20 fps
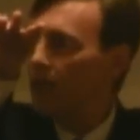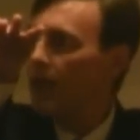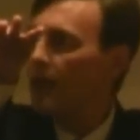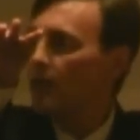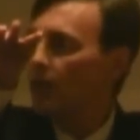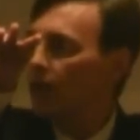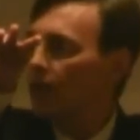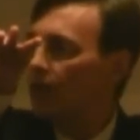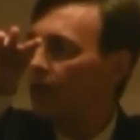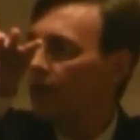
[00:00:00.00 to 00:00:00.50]

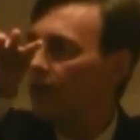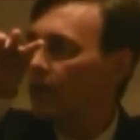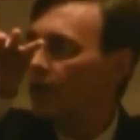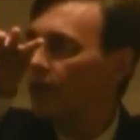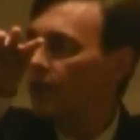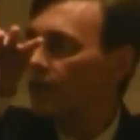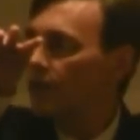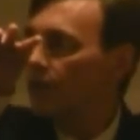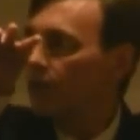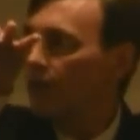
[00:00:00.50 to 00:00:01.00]
labor,
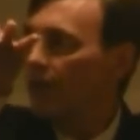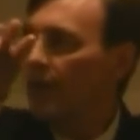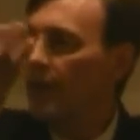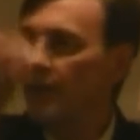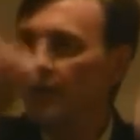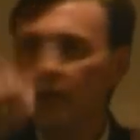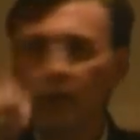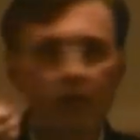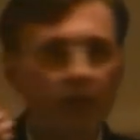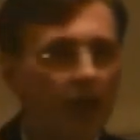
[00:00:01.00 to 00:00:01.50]

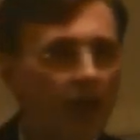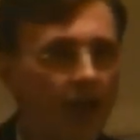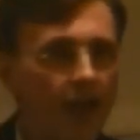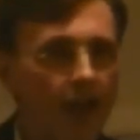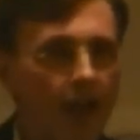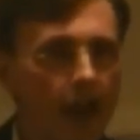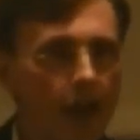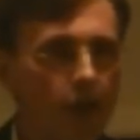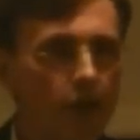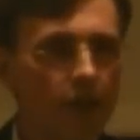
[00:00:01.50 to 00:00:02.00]
right? If you've got
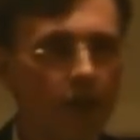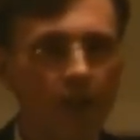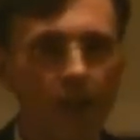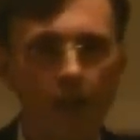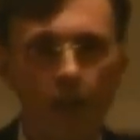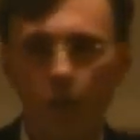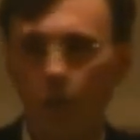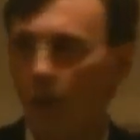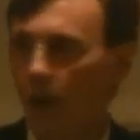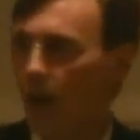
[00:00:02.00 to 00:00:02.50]

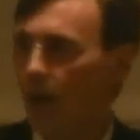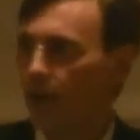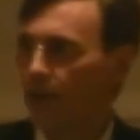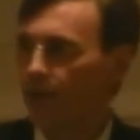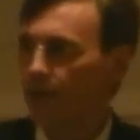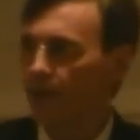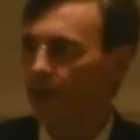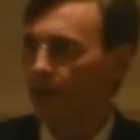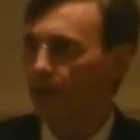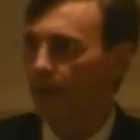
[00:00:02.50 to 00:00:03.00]
aggregated
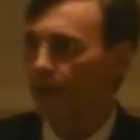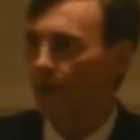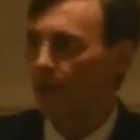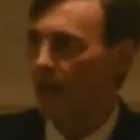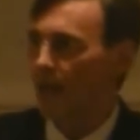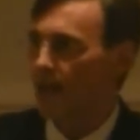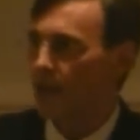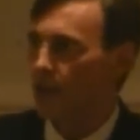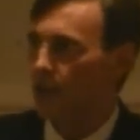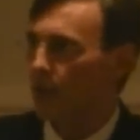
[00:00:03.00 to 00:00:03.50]
wealth
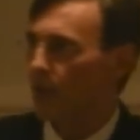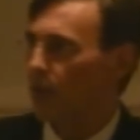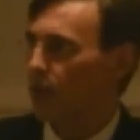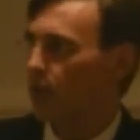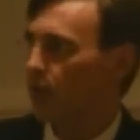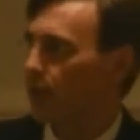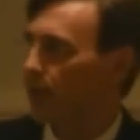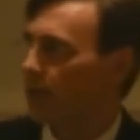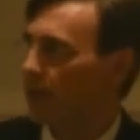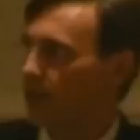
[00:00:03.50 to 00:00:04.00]
that has
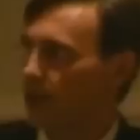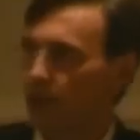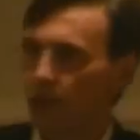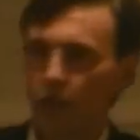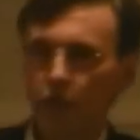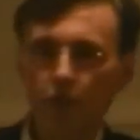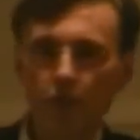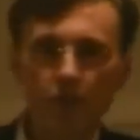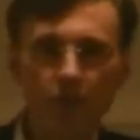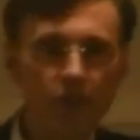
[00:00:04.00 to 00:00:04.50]
special
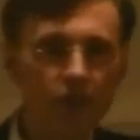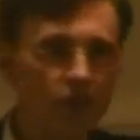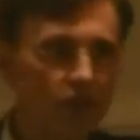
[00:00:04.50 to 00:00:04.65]
privileges from the